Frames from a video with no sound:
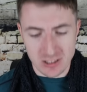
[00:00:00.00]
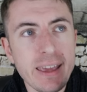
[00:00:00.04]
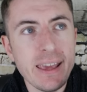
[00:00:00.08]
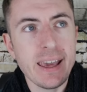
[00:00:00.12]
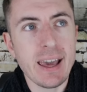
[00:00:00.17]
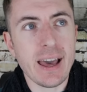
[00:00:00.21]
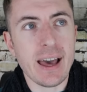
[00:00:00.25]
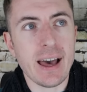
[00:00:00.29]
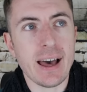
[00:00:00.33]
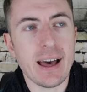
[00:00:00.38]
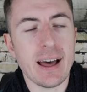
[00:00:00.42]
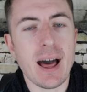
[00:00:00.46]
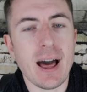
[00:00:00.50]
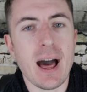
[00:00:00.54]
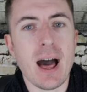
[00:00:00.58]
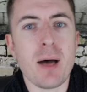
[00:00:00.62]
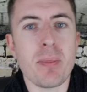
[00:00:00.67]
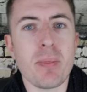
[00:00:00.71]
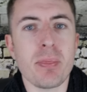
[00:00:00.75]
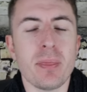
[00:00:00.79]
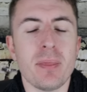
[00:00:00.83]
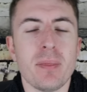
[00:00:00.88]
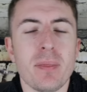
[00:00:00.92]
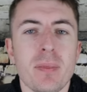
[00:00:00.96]

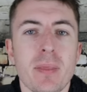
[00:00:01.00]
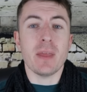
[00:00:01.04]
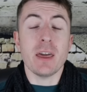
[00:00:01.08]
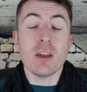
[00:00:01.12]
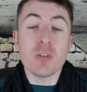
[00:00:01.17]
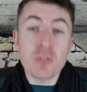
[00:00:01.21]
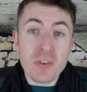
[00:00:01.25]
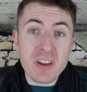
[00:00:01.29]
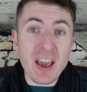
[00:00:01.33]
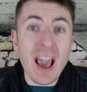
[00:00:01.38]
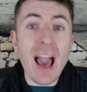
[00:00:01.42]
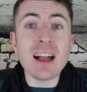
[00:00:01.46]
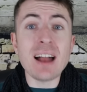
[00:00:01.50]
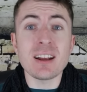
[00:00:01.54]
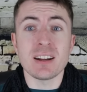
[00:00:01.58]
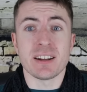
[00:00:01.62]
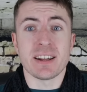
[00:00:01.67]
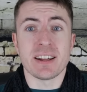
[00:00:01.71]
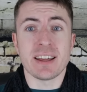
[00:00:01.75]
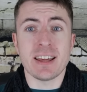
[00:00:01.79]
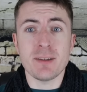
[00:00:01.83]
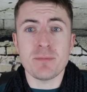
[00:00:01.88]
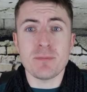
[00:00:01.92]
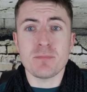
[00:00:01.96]
Yeah, in
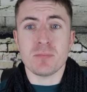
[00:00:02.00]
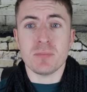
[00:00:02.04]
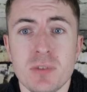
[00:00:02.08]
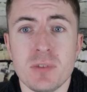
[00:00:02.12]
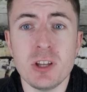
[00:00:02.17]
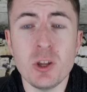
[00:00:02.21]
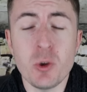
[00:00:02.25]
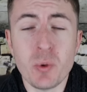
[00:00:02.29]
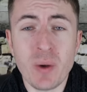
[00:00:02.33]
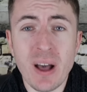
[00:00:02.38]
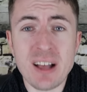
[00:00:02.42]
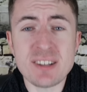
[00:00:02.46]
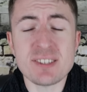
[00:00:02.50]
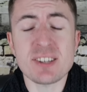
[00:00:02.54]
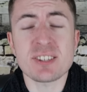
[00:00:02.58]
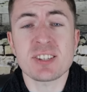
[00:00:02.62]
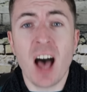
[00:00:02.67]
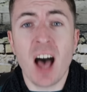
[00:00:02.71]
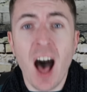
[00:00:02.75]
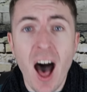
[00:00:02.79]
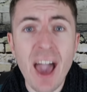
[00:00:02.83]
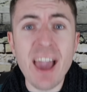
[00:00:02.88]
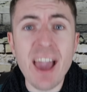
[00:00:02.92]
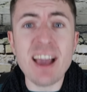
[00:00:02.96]
reality, Newcastle's
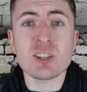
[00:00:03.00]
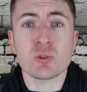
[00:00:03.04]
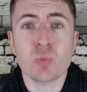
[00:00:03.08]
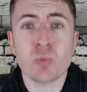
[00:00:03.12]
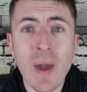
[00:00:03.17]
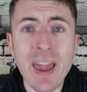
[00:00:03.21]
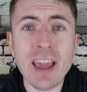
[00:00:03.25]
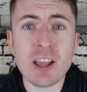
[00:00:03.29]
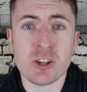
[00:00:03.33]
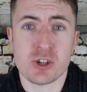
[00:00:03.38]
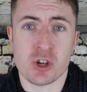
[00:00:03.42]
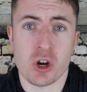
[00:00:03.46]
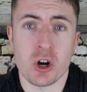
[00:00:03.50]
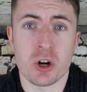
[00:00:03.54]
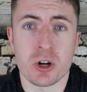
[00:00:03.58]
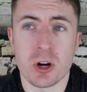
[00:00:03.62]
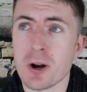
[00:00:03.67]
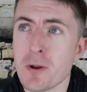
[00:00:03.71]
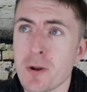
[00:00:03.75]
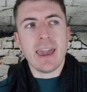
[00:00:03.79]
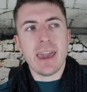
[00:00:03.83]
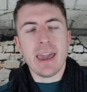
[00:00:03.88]
highest wage earner,